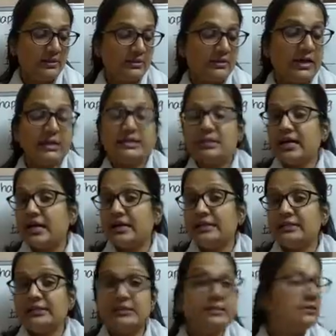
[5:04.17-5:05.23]
that
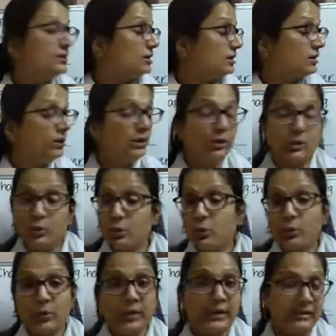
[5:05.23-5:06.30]
has no
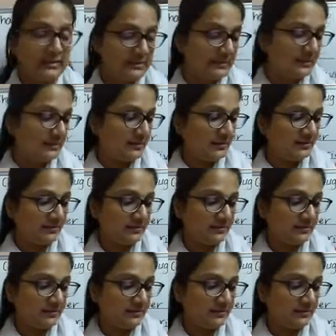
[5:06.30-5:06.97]
wings.